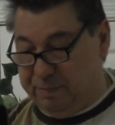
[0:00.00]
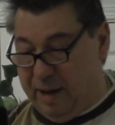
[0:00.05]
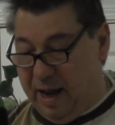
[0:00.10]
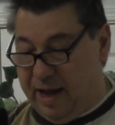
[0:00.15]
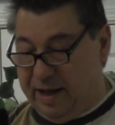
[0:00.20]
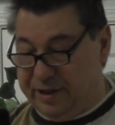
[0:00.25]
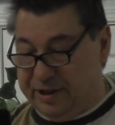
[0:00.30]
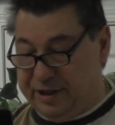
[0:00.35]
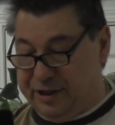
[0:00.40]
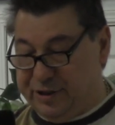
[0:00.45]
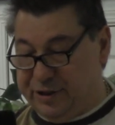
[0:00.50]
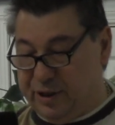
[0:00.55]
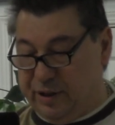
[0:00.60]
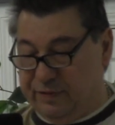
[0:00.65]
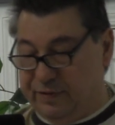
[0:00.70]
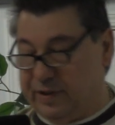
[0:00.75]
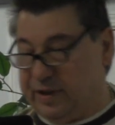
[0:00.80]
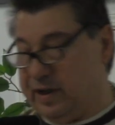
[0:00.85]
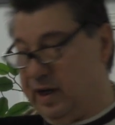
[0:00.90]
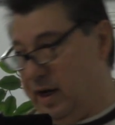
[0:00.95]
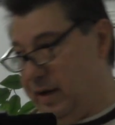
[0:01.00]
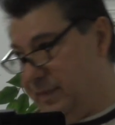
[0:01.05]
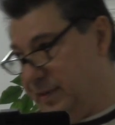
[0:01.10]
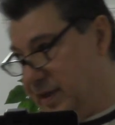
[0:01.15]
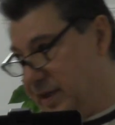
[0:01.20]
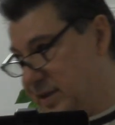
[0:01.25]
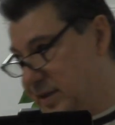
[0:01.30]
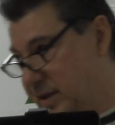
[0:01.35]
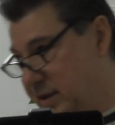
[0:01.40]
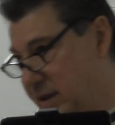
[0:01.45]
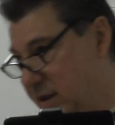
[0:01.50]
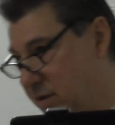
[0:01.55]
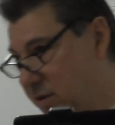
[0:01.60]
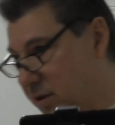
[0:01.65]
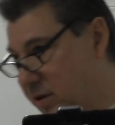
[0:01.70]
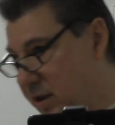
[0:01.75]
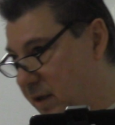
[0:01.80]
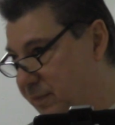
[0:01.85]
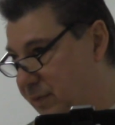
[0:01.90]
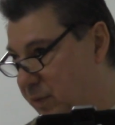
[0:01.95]
malady is overcome, and they, they
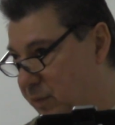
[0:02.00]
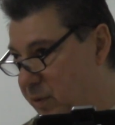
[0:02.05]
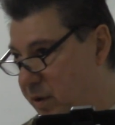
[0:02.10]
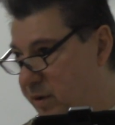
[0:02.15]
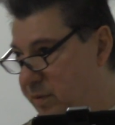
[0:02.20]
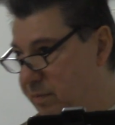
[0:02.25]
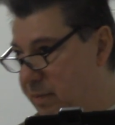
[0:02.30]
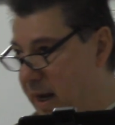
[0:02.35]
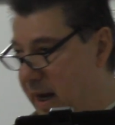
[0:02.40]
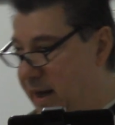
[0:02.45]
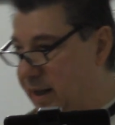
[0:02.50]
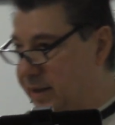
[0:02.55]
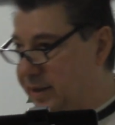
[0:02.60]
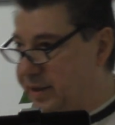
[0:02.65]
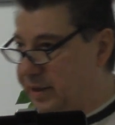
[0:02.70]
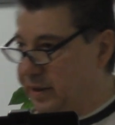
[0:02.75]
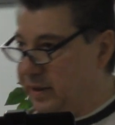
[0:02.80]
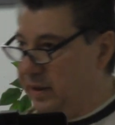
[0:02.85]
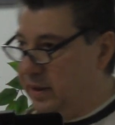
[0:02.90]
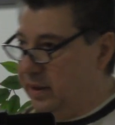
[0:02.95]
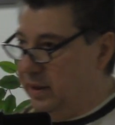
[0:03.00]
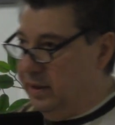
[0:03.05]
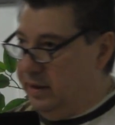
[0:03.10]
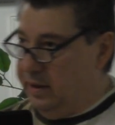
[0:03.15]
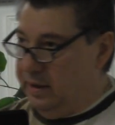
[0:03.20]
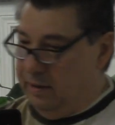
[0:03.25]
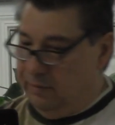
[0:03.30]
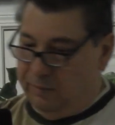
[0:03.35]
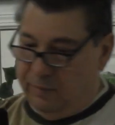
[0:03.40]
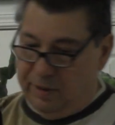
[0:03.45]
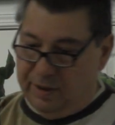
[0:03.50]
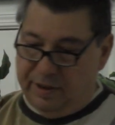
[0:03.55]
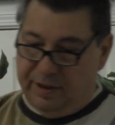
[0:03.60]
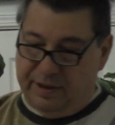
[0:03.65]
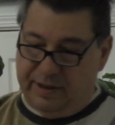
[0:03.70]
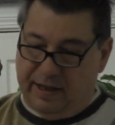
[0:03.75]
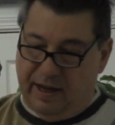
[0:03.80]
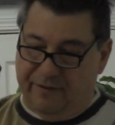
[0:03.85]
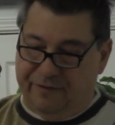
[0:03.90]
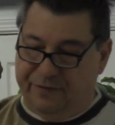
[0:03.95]
looked up the word malady one of
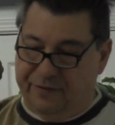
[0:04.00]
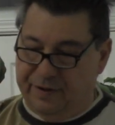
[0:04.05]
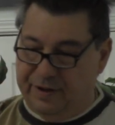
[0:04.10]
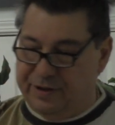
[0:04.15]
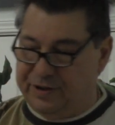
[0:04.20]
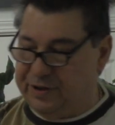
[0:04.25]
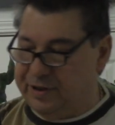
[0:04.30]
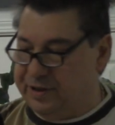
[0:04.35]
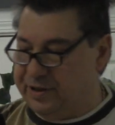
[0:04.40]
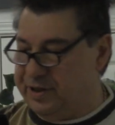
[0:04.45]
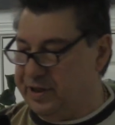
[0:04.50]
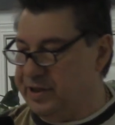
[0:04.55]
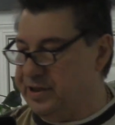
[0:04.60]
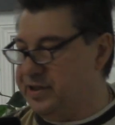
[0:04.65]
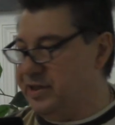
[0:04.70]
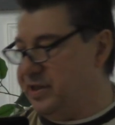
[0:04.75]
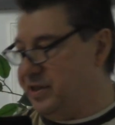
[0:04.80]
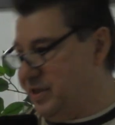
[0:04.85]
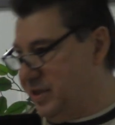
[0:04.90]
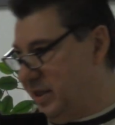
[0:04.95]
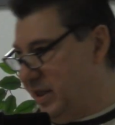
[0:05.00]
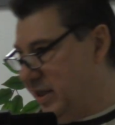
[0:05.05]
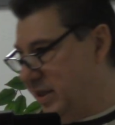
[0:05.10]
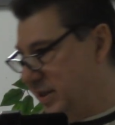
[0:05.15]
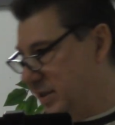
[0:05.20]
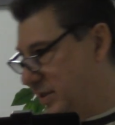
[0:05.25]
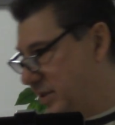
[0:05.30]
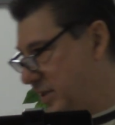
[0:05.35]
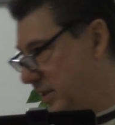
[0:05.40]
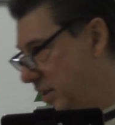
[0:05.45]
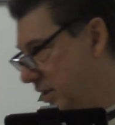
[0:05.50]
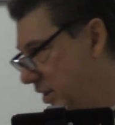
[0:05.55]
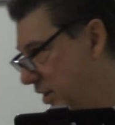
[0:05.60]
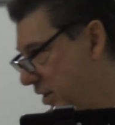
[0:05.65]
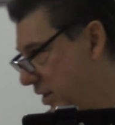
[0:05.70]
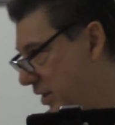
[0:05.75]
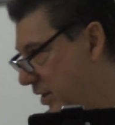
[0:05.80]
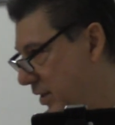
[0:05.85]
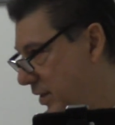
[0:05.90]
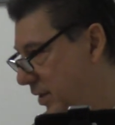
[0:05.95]
the definitions is disease,
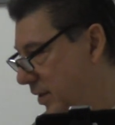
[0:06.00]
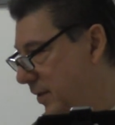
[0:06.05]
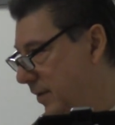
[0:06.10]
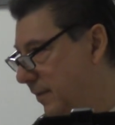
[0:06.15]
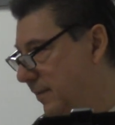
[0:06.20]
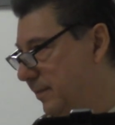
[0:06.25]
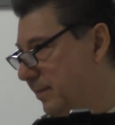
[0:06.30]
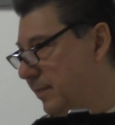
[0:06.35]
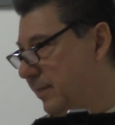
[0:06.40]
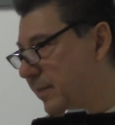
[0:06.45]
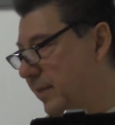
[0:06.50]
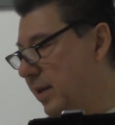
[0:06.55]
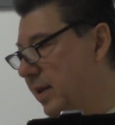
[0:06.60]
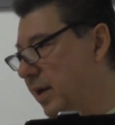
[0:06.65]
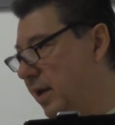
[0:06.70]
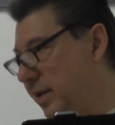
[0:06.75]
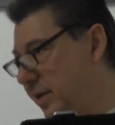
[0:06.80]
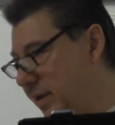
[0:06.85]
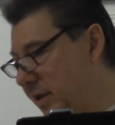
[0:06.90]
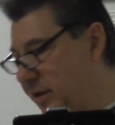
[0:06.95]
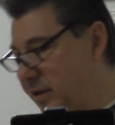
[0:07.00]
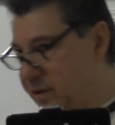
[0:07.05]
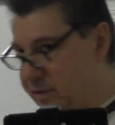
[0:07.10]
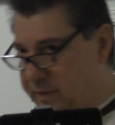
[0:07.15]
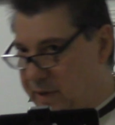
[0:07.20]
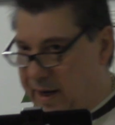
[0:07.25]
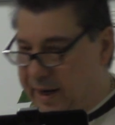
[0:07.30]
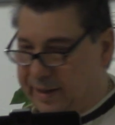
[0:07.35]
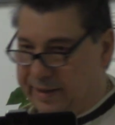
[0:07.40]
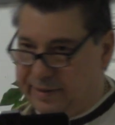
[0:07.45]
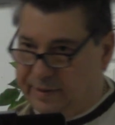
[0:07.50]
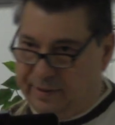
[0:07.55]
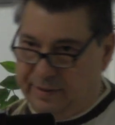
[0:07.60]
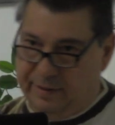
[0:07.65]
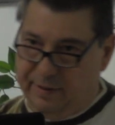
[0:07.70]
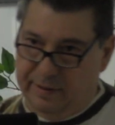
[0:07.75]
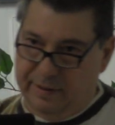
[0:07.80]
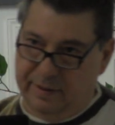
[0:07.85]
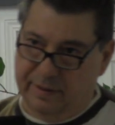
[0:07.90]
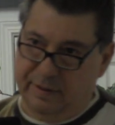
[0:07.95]
and they're correct.
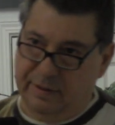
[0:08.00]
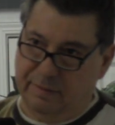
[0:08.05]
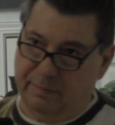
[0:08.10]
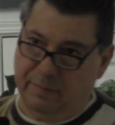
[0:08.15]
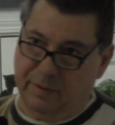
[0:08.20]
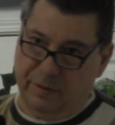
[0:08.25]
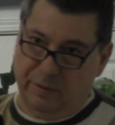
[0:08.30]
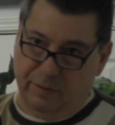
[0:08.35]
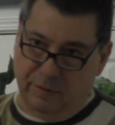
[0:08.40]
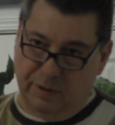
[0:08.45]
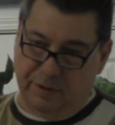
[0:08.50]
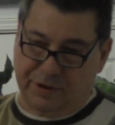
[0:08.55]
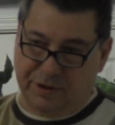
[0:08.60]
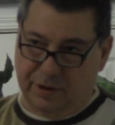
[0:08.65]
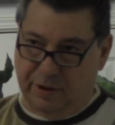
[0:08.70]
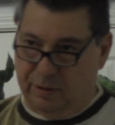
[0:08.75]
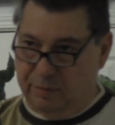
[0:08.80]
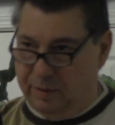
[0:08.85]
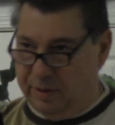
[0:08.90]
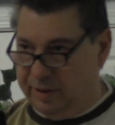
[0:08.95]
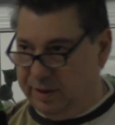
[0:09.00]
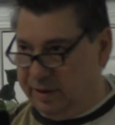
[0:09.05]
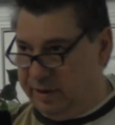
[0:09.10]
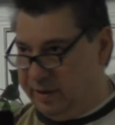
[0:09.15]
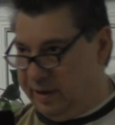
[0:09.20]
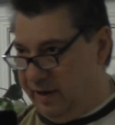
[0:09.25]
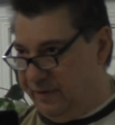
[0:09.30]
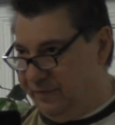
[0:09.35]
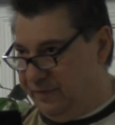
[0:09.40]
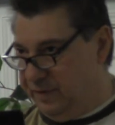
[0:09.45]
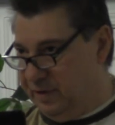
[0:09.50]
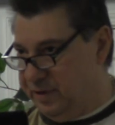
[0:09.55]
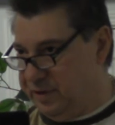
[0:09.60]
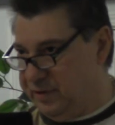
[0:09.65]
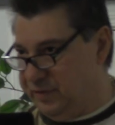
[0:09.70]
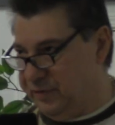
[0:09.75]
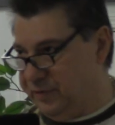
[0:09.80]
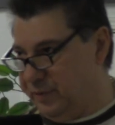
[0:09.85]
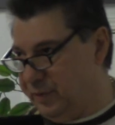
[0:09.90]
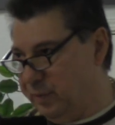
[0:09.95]
But also, one of the
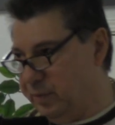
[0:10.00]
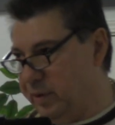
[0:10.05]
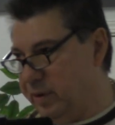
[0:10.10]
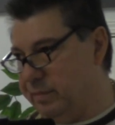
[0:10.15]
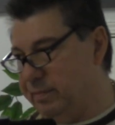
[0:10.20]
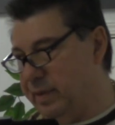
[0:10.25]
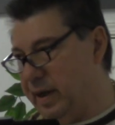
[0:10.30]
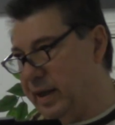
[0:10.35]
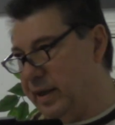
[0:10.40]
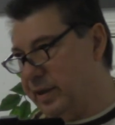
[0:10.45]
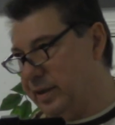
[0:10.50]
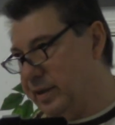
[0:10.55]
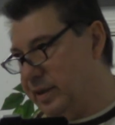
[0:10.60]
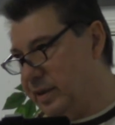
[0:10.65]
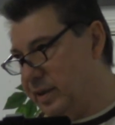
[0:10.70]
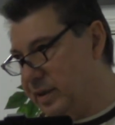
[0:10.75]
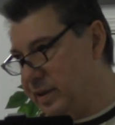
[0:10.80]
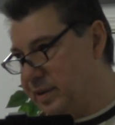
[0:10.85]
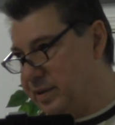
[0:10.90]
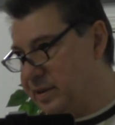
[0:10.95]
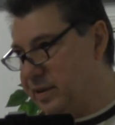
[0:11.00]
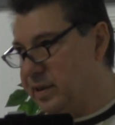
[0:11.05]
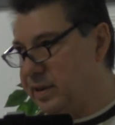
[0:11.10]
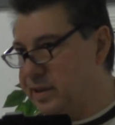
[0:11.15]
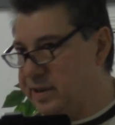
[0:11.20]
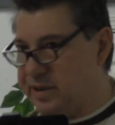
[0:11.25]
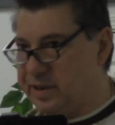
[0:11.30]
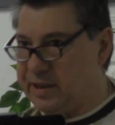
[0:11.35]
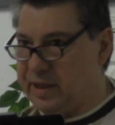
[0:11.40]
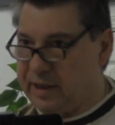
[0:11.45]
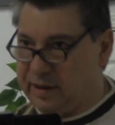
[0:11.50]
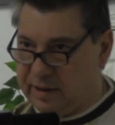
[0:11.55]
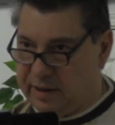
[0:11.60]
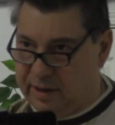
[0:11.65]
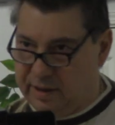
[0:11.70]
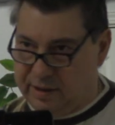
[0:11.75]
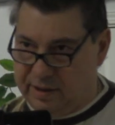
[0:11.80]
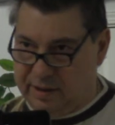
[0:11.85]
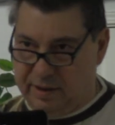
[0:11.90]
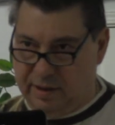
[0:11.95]
definitions for the word malady is
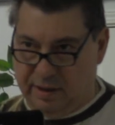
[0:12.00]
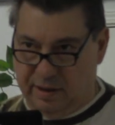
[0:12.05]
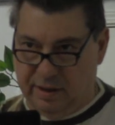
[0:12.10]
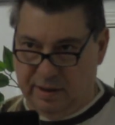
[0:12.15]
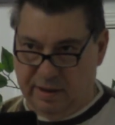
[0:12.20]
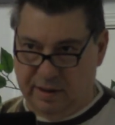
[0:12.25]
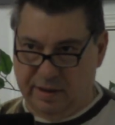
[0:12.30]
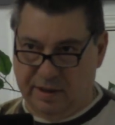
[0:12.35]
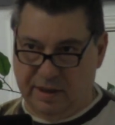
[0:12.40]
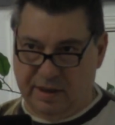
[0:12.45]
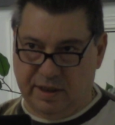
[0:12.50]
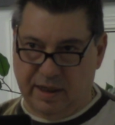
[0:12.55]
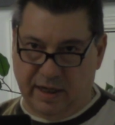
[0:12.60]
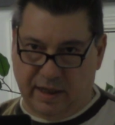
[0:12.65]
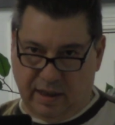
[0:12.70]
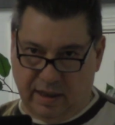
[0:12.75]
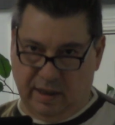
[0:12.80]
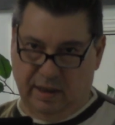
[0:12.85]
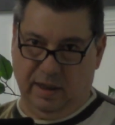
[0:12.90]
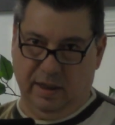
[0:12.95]
sickness, sick.